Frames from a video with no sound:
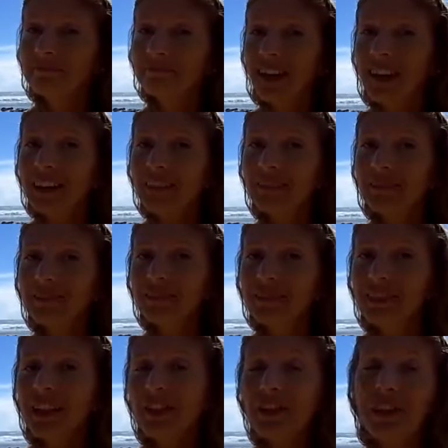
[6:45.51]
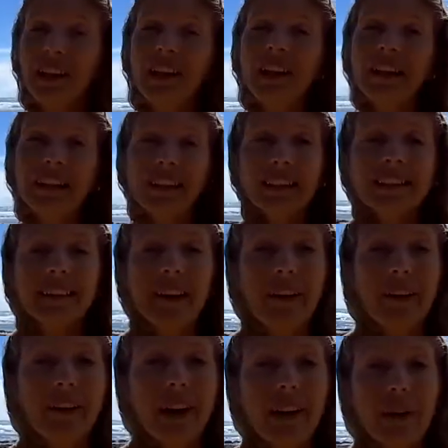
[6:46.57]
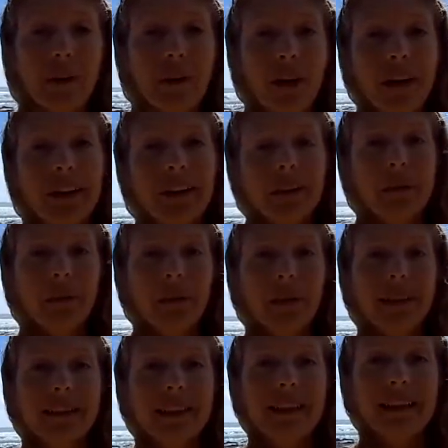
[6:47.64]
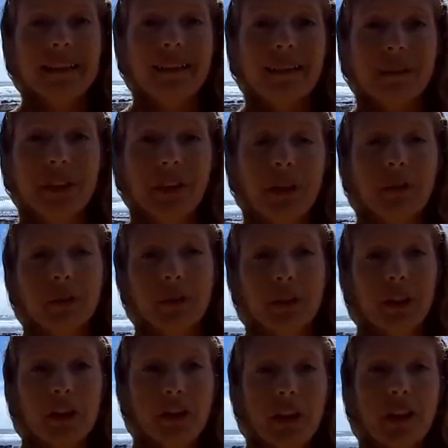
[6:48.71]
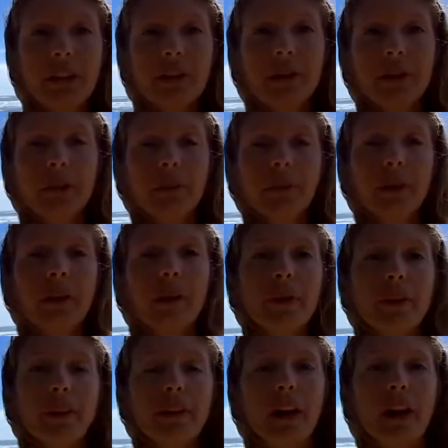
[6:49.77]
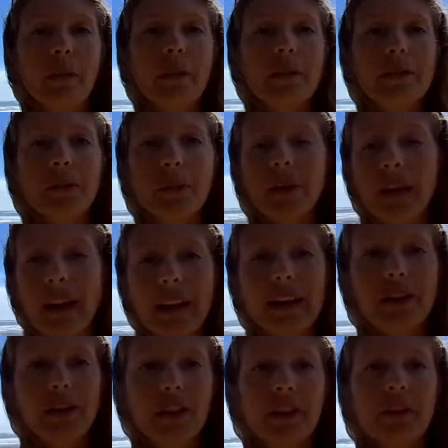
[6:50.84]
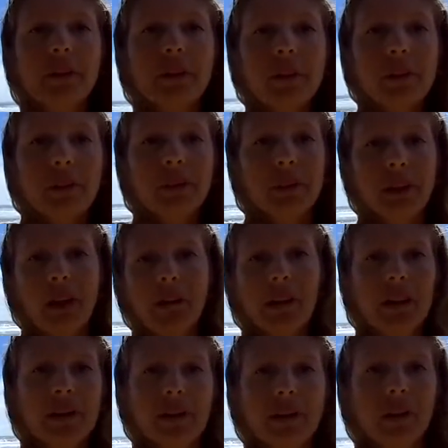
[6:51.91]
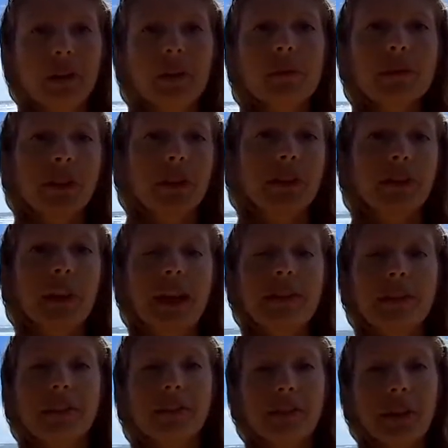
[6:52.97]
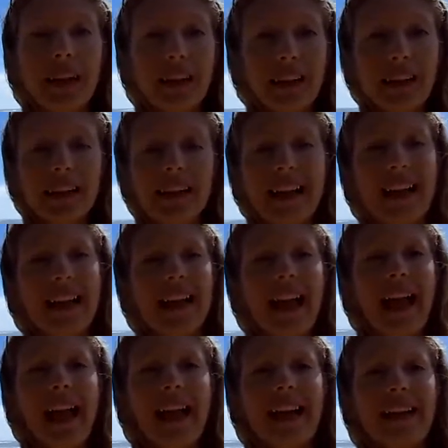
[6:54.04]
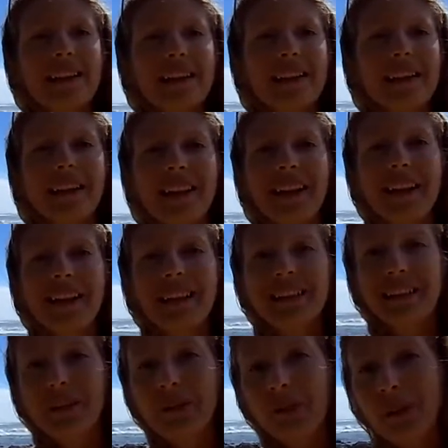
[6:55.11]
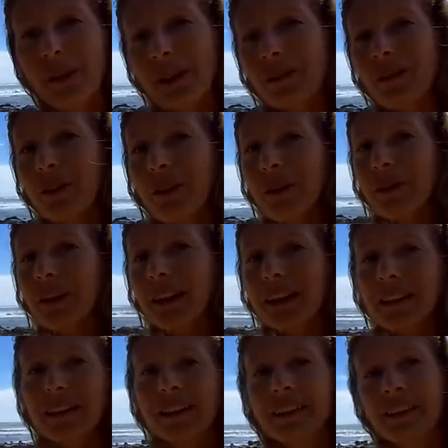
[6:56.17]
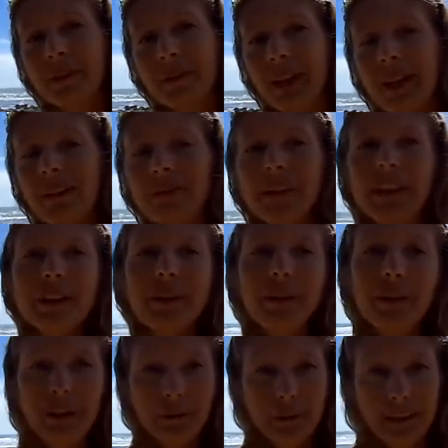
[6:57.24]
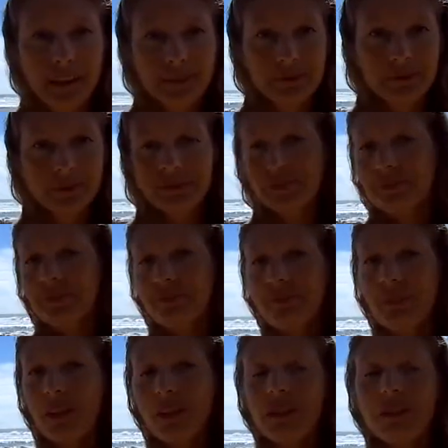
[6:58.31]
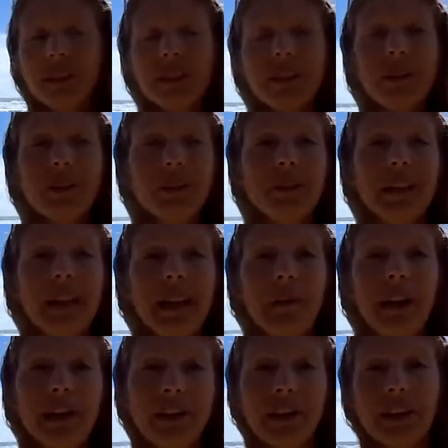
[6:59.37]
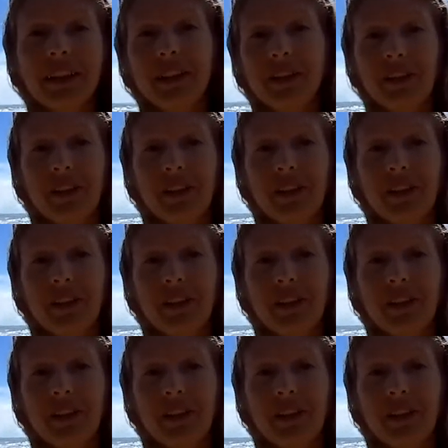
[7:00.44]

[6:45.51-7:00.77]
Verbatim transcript: Right? Ninja. So go out and implement this. You know, if you want to share your group below in the comments, go ahead and share your group. You know, I want to see what groups you guys are creating. And, you know, going forward, we have video three. Video three, I'm actually going to